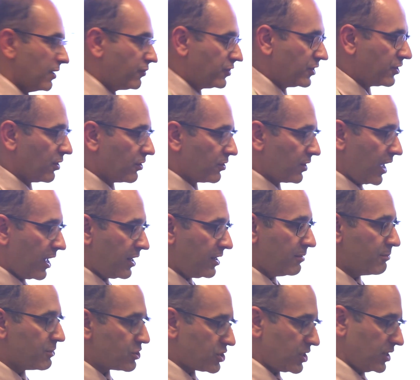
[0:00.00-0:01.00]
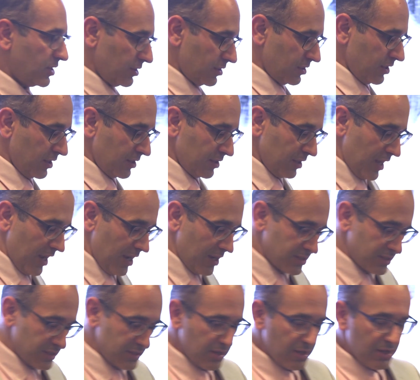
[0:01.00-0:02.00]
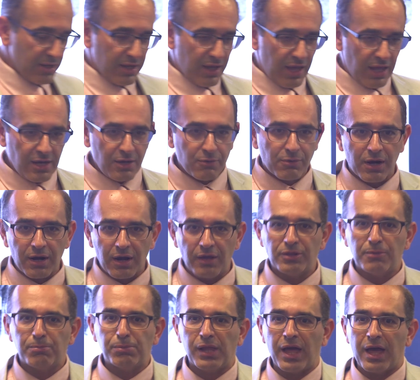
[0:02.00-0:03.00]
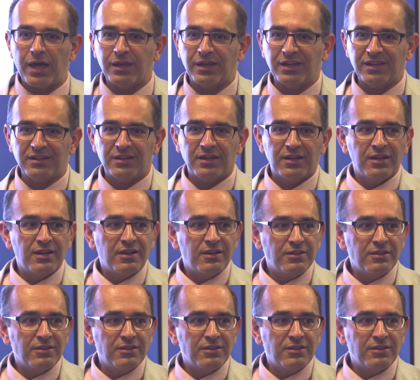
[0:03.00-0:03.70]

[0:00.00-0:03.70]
if you go to any machine learning class anywhere on the planet,